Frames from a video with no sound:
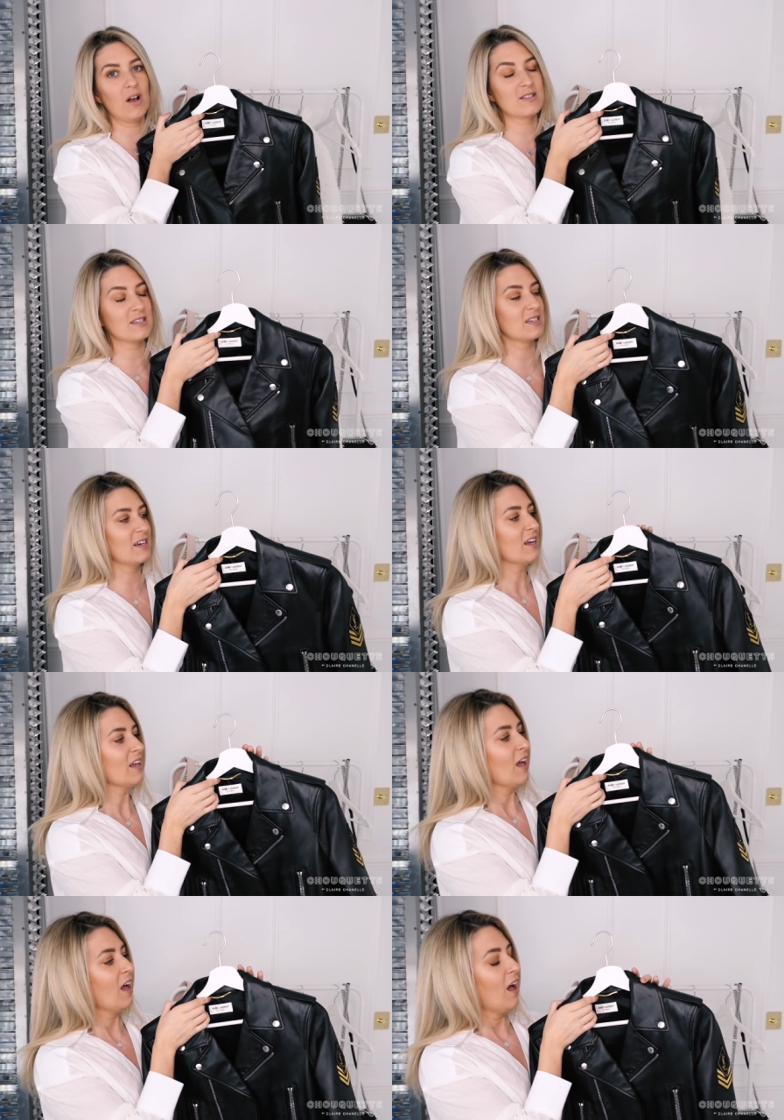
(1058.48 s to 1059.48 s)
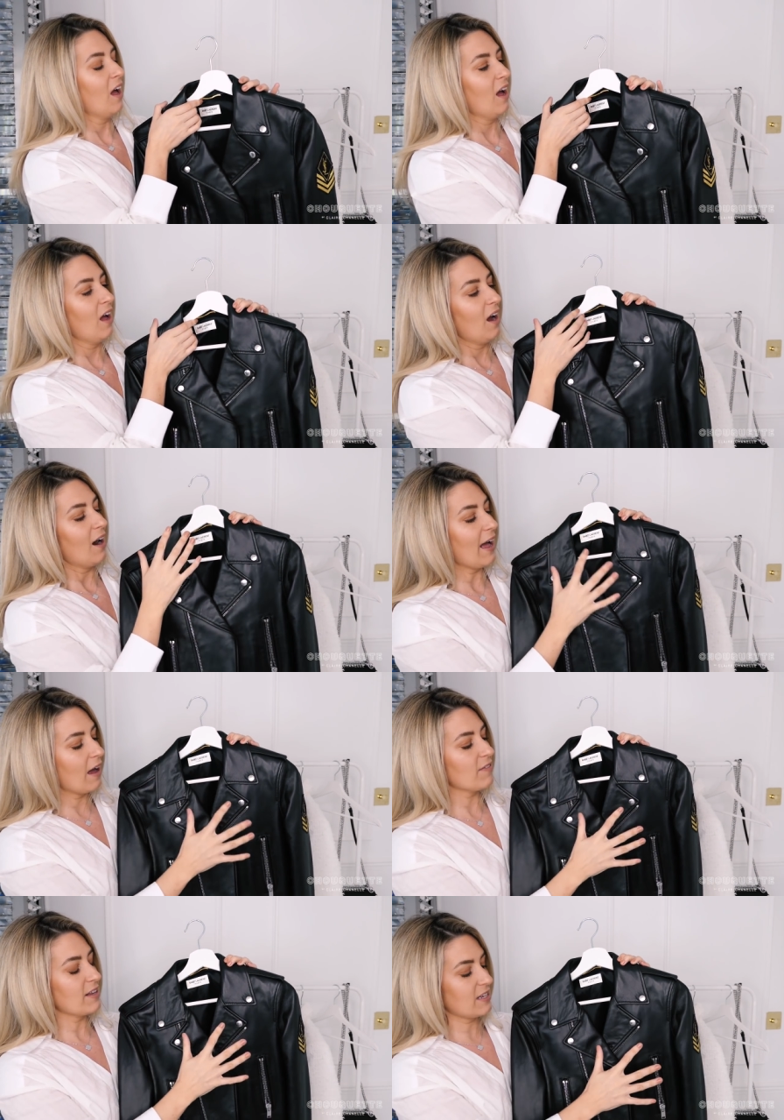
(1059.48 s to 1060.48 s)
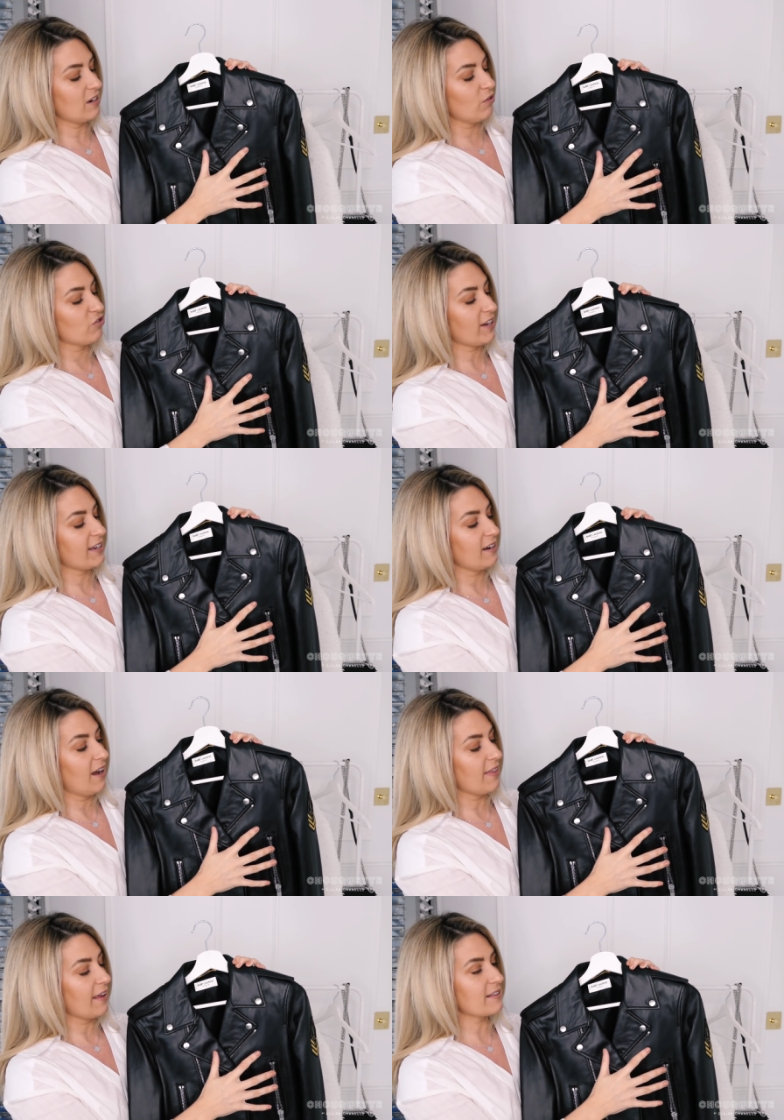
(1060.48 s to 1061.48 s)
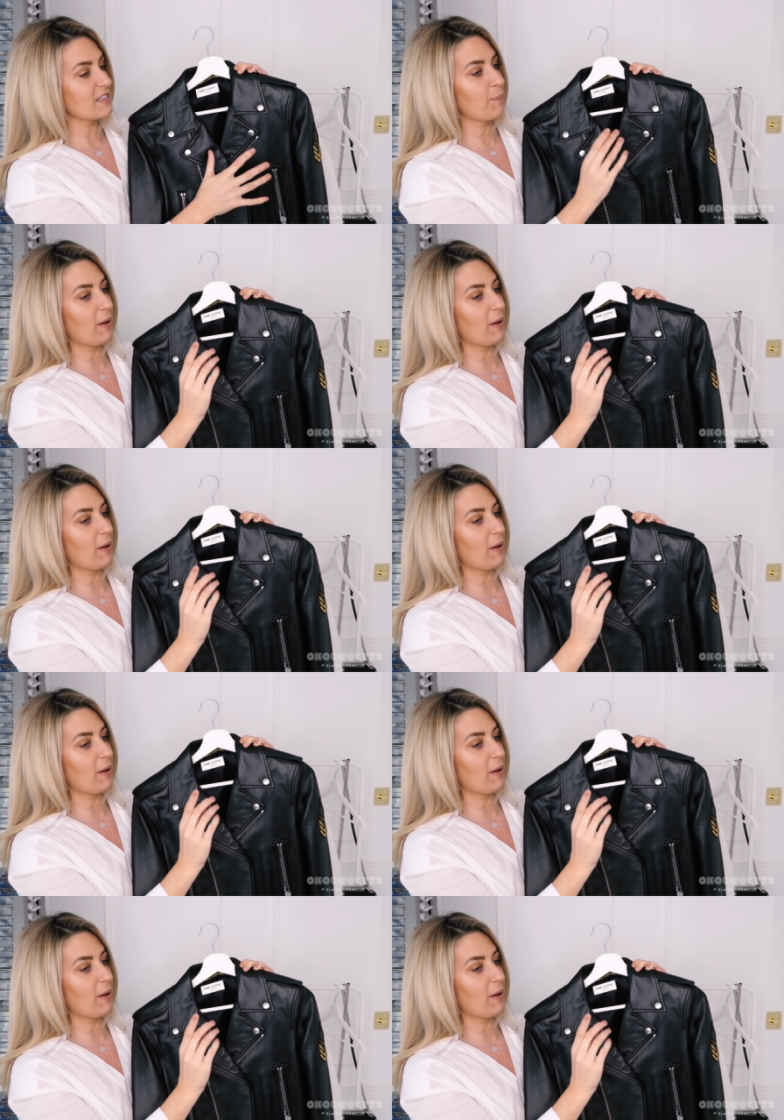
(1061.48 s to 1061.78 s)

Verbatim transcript: worse, isn't it? I have a Saint Laurent jacket like this,